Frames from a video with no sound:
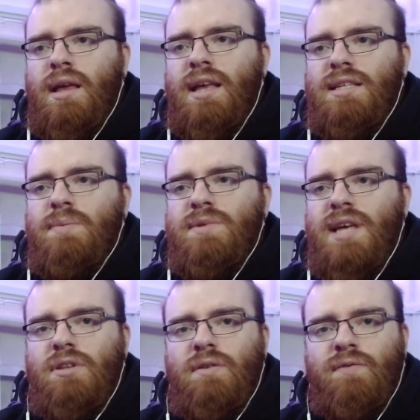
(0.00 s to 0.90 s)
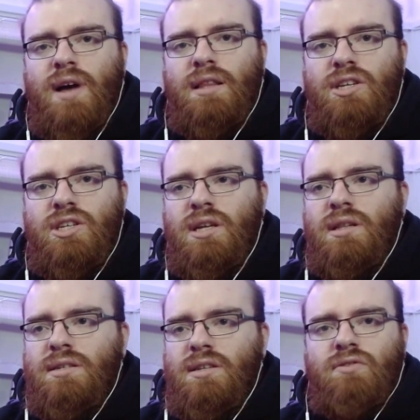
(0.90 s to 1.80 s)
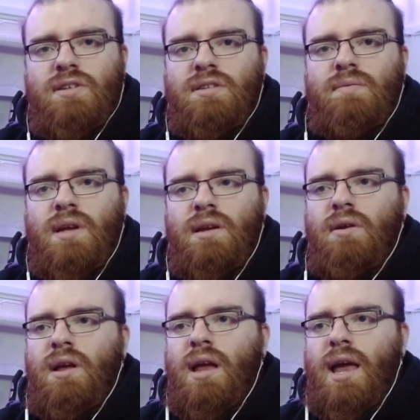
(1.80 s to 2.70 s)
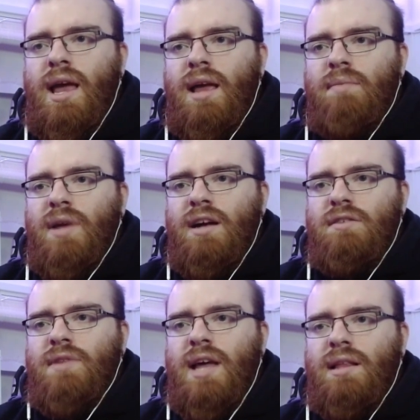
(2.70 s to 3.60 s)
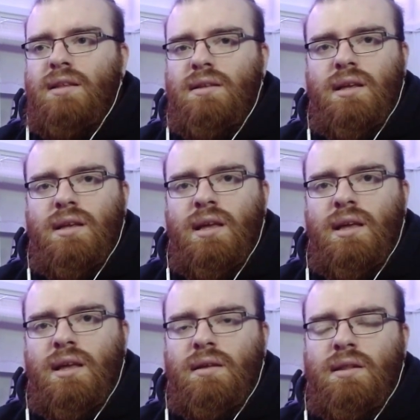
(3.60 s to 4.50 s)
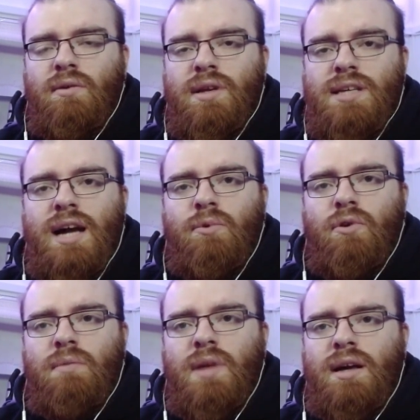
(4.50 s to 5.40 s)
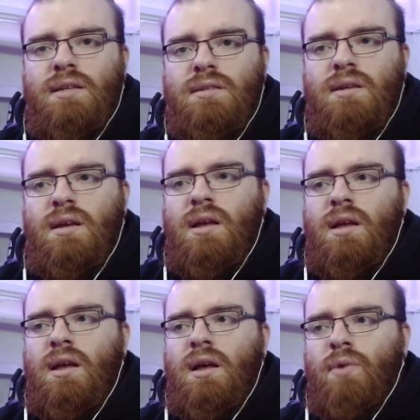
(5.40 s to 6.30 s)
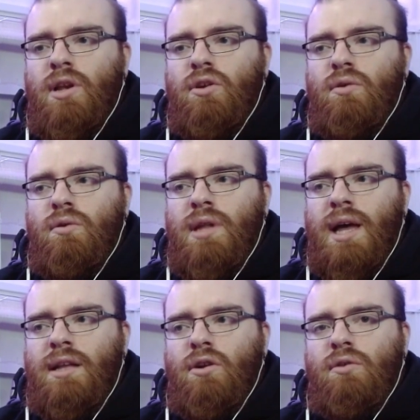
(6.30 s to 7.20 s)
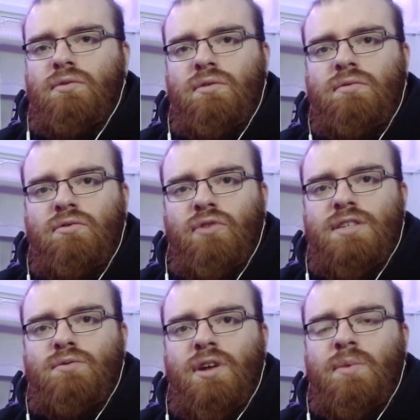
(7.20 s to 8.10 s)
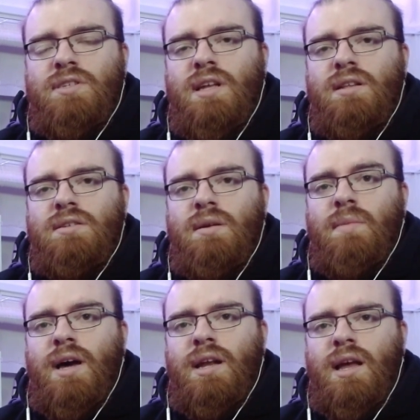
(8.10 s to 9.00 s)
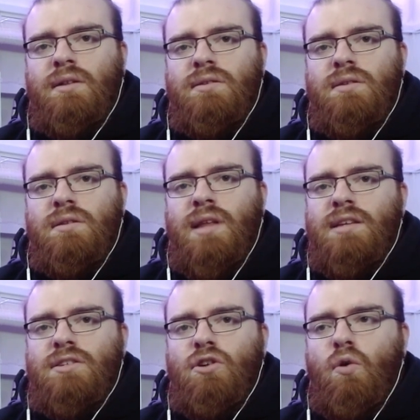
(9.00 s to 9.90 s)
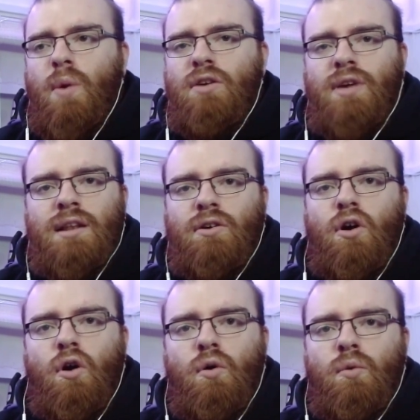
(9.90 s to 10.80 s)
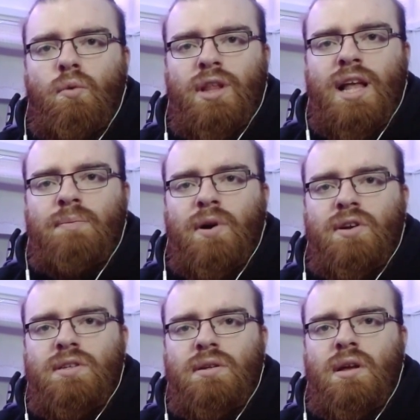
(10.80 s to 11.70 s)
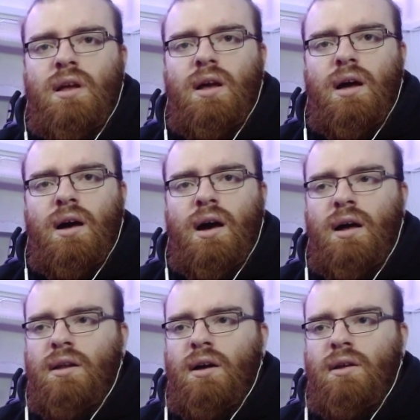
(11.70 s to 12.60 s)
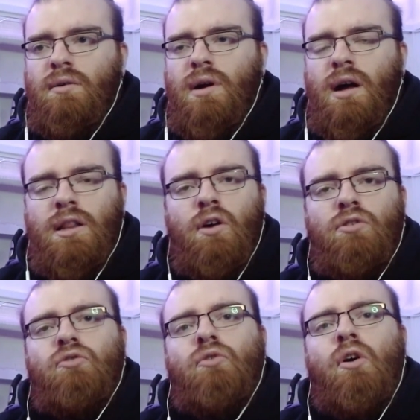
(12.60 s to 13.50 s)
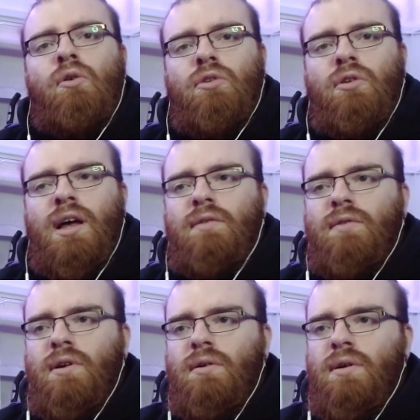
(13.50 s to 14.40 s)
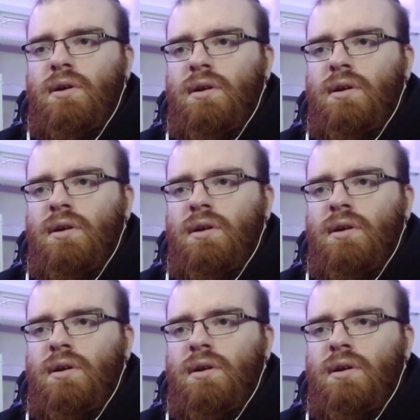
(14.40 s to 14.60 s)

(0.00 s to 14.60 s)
he's upset with the fact that she doesn't trust him, you know? And because of that, he, you know, he's heartbroken, because when you, like, don't trust one hundred percent somebody else, there is no way you can go with that person Uh, on, on, along the road on life, you know.